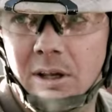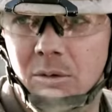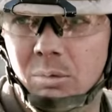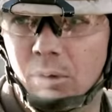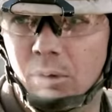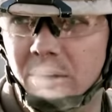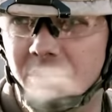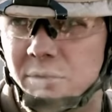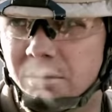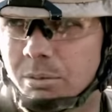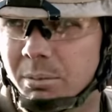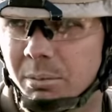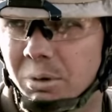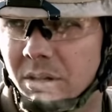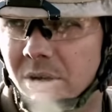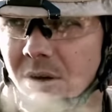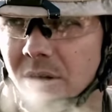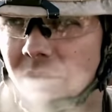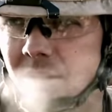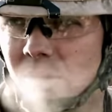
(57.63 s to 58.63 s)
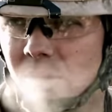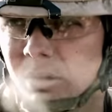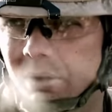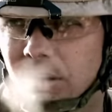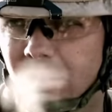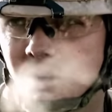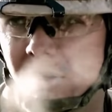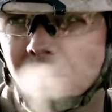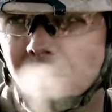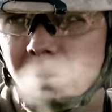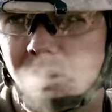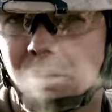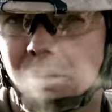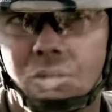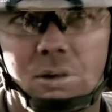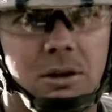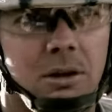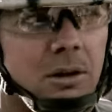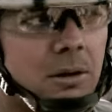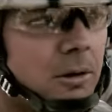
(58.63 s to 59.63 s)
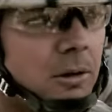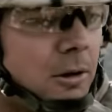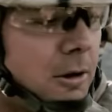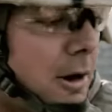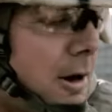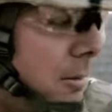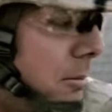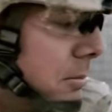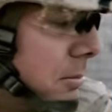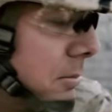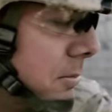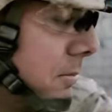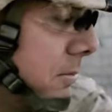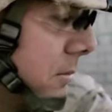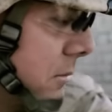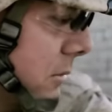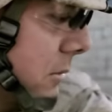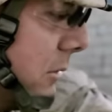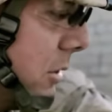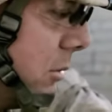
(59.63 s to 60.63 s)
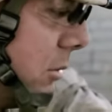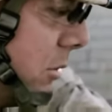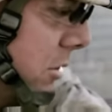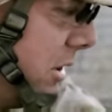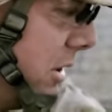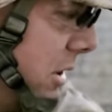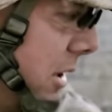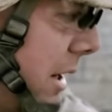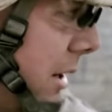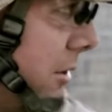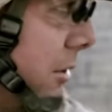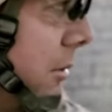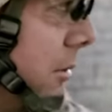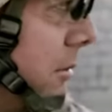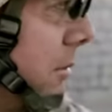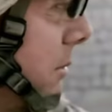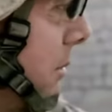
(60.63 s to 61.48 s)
Any questions for me? Right. zero. All right. We'll see you guys.